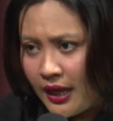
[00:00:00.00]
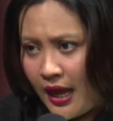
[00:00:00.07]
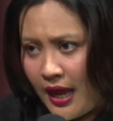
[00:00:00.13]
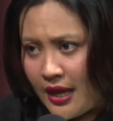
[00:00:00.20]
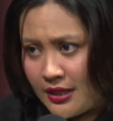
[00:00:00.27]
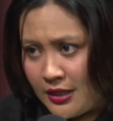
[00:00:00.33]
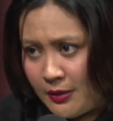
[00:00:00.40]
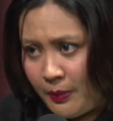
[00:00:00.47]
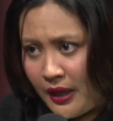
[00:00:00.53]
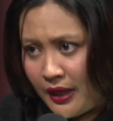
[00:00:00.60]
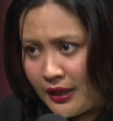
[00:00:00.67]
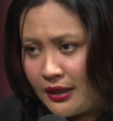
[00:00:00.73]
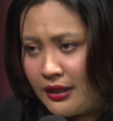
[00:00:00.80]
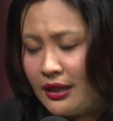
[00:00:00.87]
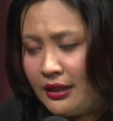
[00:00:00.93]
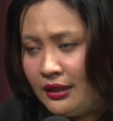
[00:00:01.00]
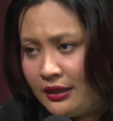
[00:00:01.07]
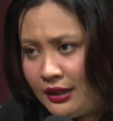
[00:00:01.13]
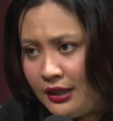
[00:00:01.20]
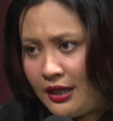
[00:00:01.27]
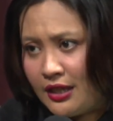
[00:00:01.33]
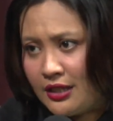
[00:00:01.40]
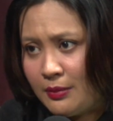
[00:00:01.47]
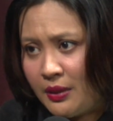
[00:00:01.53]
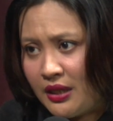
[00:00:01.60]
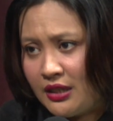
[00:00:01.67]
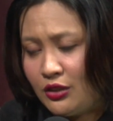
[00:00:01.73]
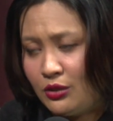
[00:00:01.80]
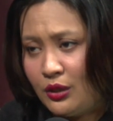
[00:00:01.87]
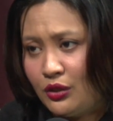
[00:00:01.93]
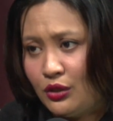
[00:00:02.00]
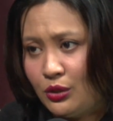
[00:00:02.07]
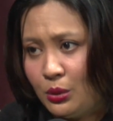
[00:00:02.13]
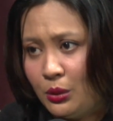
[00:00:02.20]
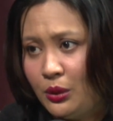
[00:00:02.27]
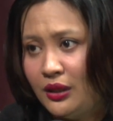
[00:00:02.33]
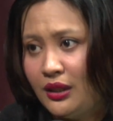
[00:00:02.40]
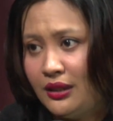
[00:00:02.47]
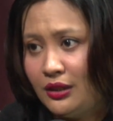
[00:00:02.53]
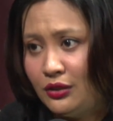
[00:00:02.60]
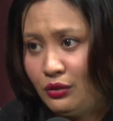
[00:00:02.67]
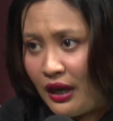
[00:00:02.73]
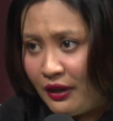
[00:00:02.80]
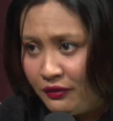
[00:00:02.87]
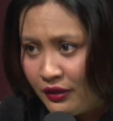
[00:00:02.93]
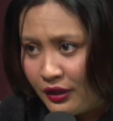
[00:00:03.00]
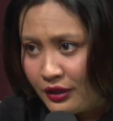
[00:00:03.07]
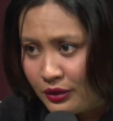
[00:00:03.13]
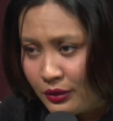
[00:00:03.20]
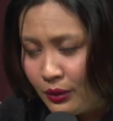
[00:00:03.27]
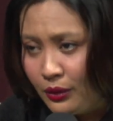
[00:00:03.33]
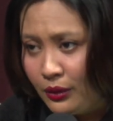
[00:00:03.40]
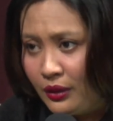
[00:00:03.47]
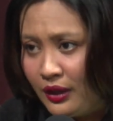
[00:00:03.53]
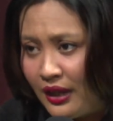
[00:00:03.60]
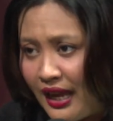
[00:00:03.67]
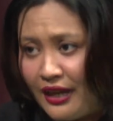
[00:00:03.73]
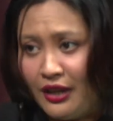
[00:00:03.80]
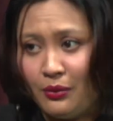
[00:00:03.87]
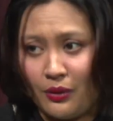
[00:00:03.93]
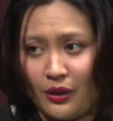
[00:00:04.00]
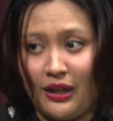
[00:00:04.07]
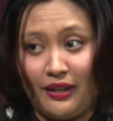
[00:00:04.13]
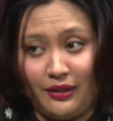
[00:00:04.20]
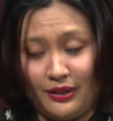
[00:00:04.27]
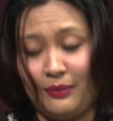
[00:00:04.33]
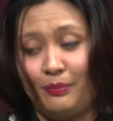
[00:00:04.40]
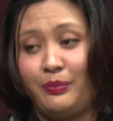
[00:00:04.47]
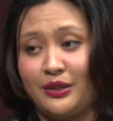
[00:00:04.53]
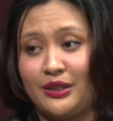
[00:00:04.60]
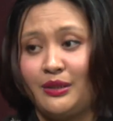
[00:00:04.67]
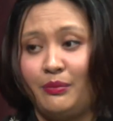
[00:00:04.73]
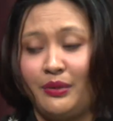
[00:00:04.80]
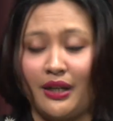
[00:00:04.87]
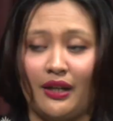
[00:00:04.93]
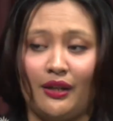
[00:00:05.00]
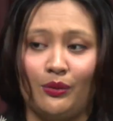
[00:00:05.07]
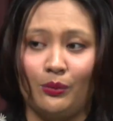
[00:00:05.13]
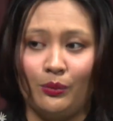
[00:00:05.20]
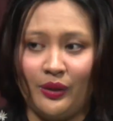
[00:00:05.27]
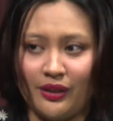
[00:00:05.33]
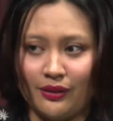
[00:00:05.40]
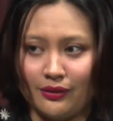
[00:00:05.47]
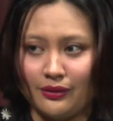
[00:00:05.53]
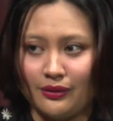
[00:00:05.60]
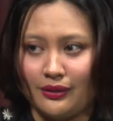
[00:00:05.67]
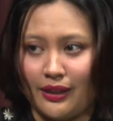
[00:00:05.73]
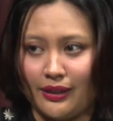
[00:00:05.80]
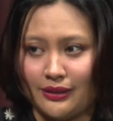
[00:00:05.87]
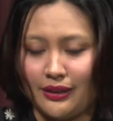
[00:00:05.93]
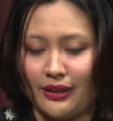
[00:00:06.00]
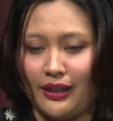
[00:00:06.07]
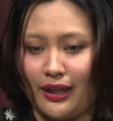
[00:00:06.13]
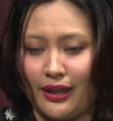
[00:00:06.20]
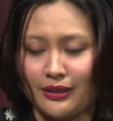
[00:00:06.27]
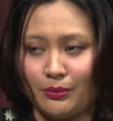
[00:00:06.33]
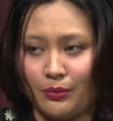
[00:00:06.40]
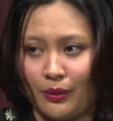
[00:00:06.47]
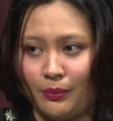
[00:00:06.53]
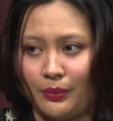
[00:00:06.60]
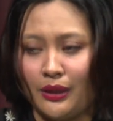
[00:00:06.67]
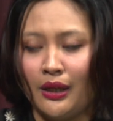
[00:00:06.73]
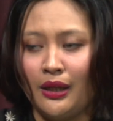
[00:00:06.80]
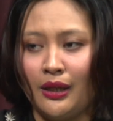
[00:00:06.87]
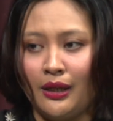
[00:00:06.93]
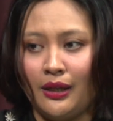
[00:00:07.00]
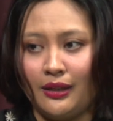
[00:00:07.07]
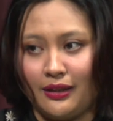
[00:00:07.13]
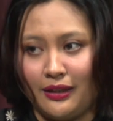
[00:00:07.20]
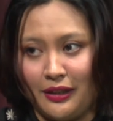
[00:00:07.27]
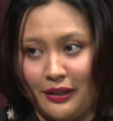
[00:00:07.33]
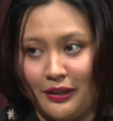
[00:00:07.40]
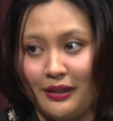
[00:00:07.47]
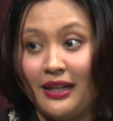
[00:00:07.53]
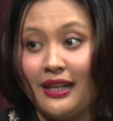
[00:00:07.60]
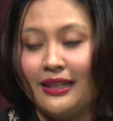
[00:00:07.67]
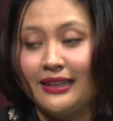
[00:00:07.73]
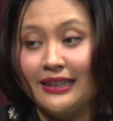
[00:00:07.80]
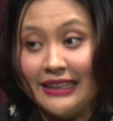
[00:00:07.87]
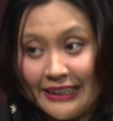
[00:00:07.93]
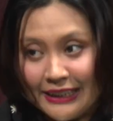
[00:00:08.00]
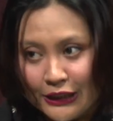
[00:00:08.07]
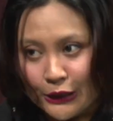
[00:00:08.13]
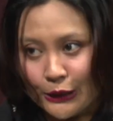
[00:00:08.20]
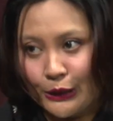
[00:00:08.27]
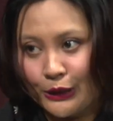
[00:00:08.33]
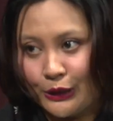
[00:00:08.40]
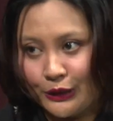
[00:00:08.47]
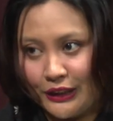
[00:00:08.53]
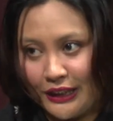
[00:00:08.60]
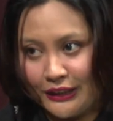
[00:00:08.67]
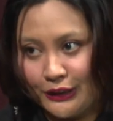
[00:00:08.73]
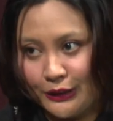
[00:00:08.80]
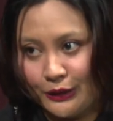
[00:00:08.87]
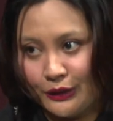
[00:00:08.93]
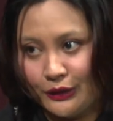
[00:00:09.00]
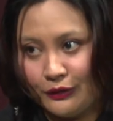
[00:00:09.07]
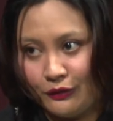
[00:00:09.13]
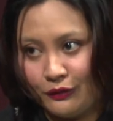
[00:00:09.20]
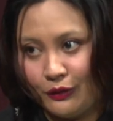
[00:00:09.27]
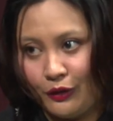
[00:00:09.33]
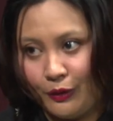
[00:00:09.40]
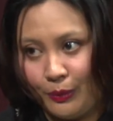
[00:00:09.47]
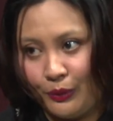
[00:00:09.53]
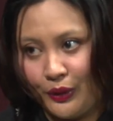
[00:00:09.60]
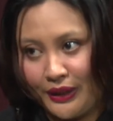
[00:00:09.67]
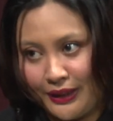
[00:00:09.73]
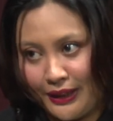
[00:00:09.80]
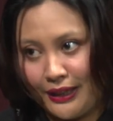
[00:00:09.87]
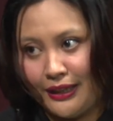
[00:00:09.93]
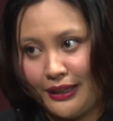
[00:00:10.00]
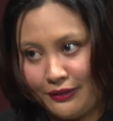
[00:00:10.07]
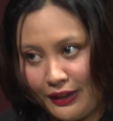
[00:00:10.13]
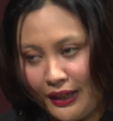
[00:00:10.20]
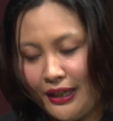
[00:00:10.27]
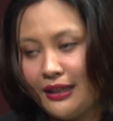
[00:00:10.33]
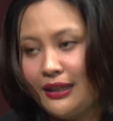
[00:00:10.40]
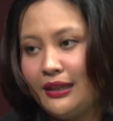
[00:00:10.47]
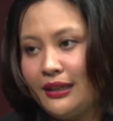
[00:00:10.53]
aspect. Another key aspect is to ensure that the drivers or anyone, the person behind the wheel, actually has proper legal credentials for operating it, right?